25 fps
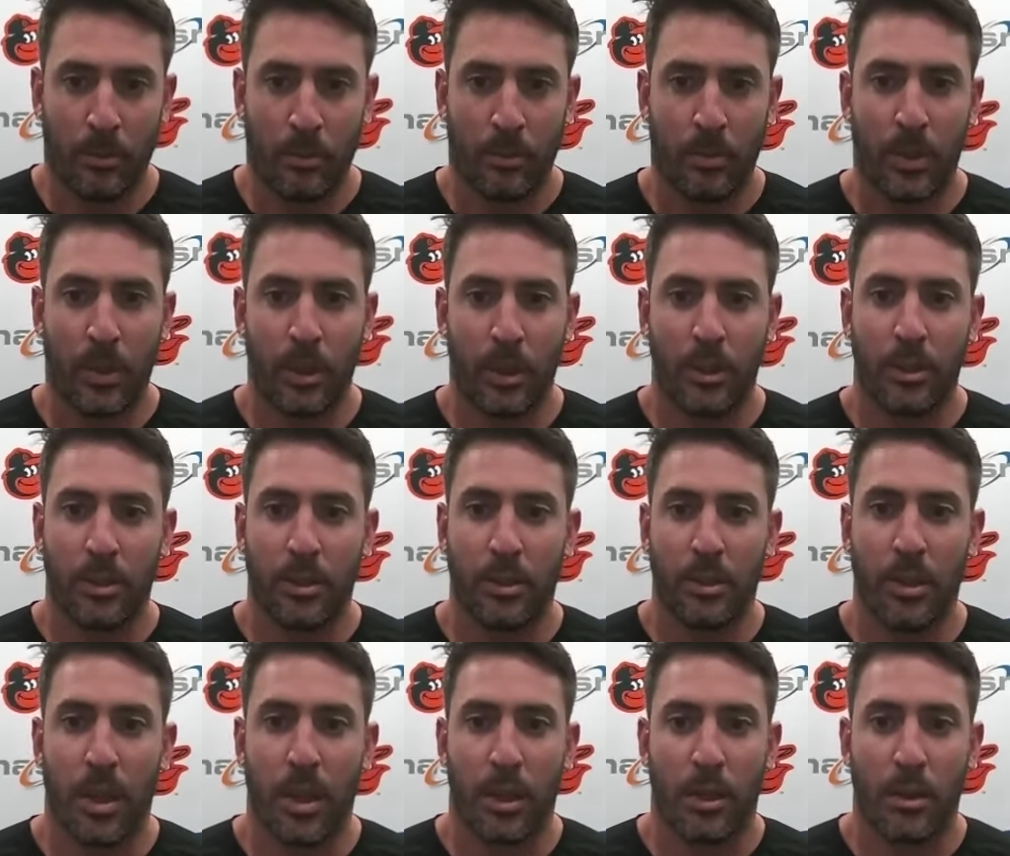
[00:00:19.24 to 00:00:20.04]
really
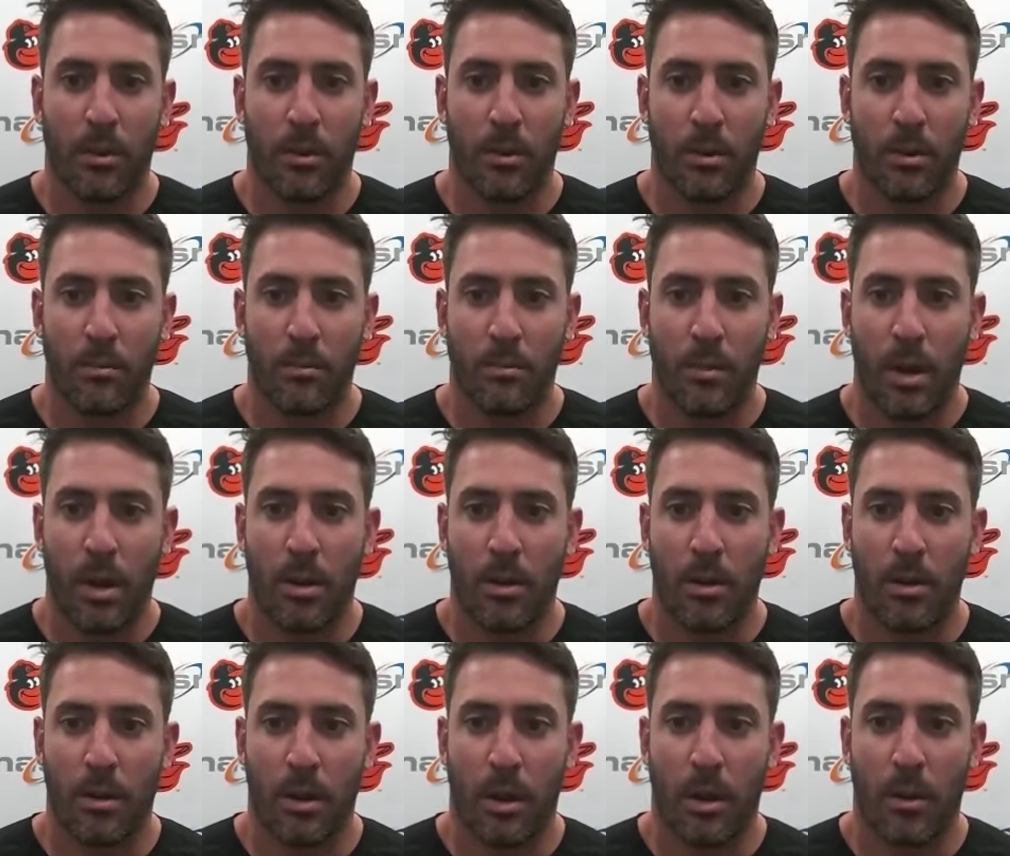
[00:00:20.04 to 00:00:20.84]
just not going
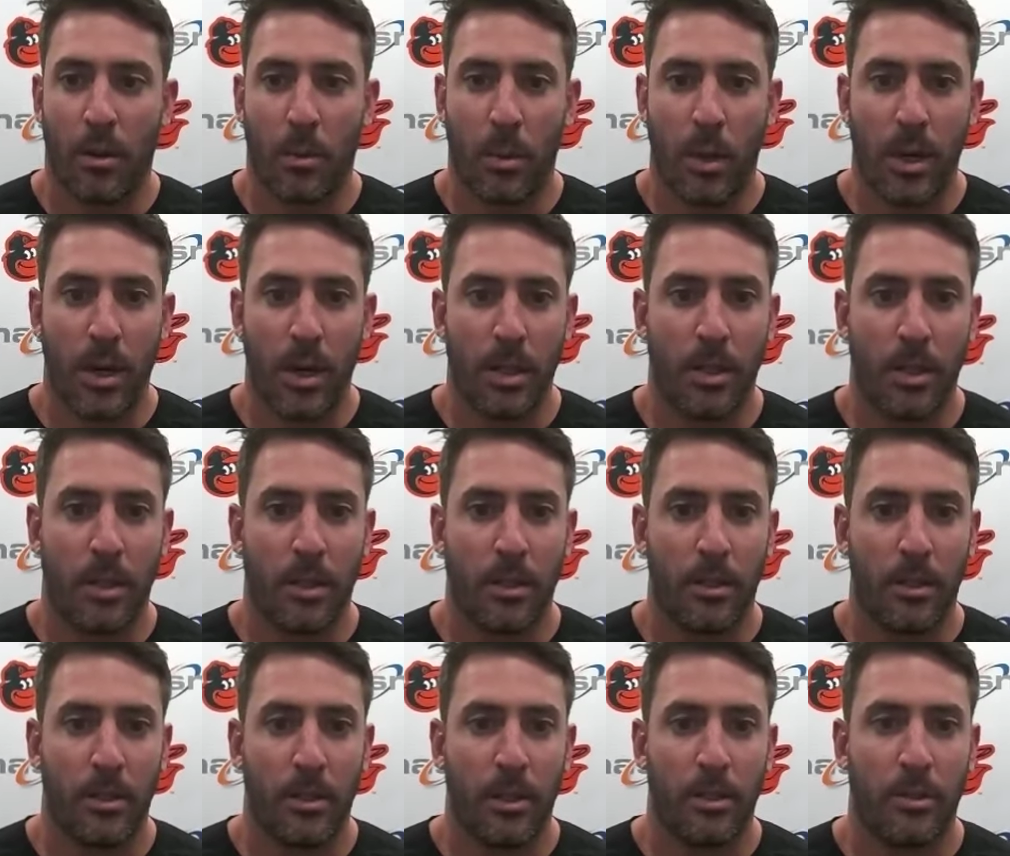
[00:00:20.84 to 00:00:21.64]
our way
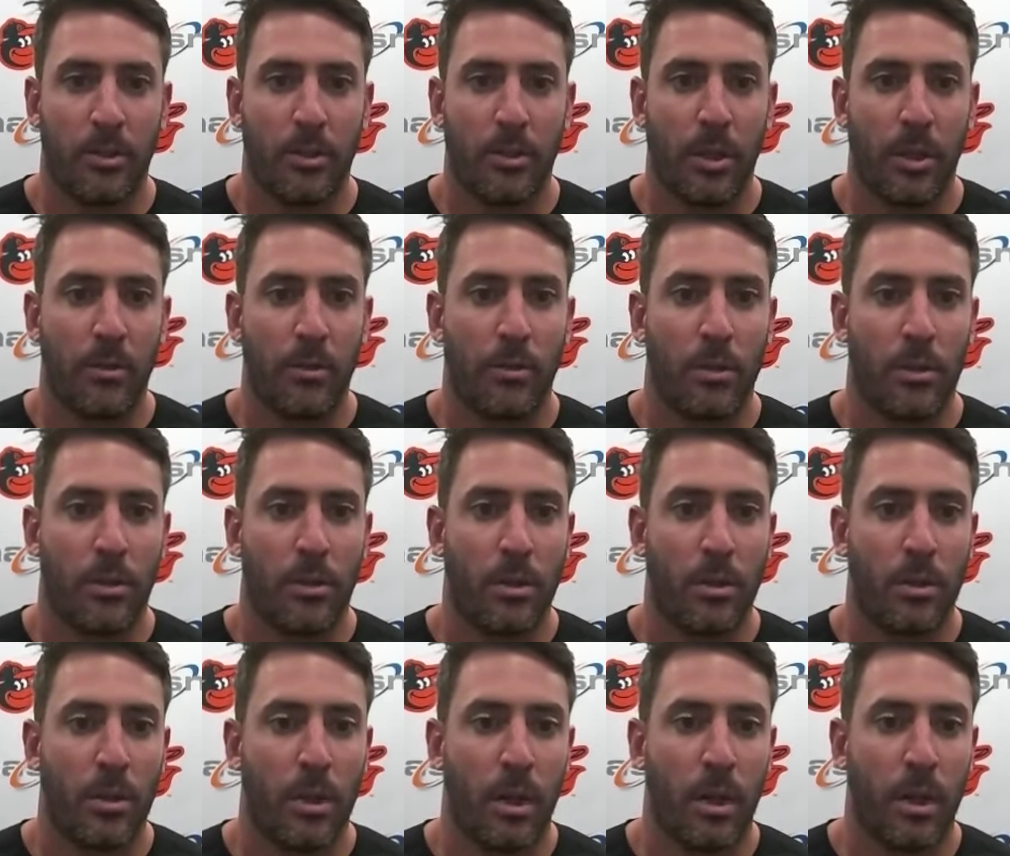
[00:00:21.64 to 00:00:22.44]
in
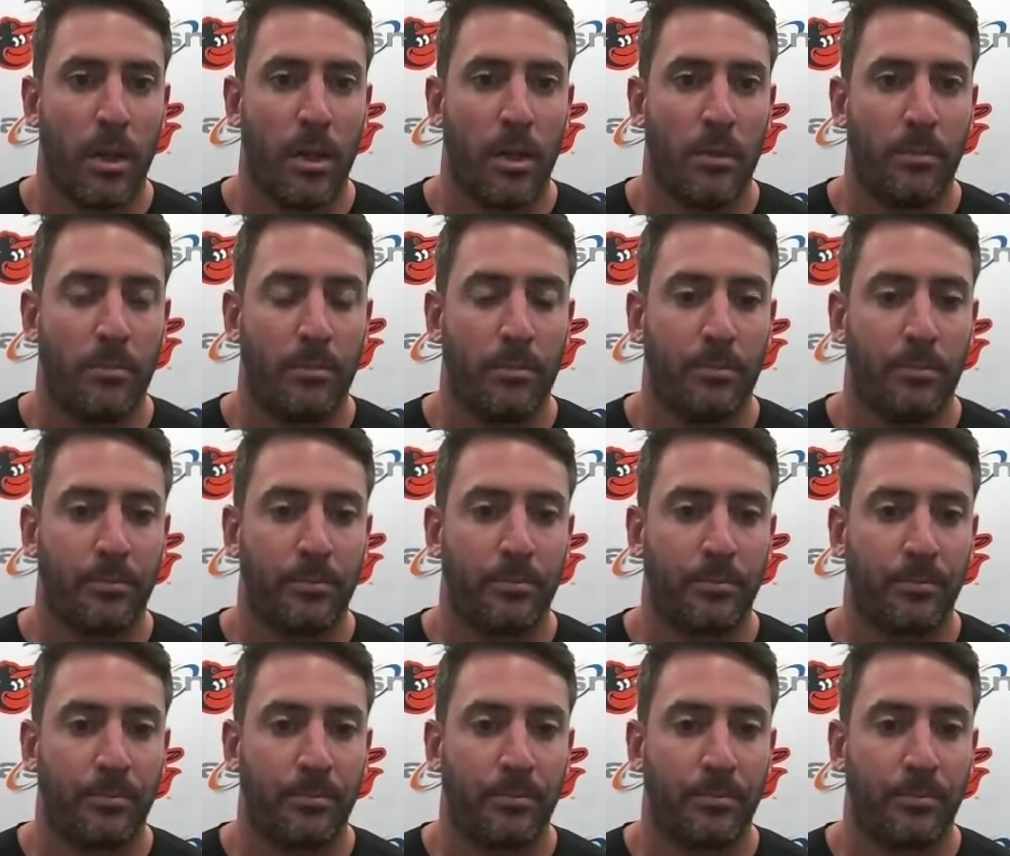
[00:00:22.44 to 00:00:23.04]
general.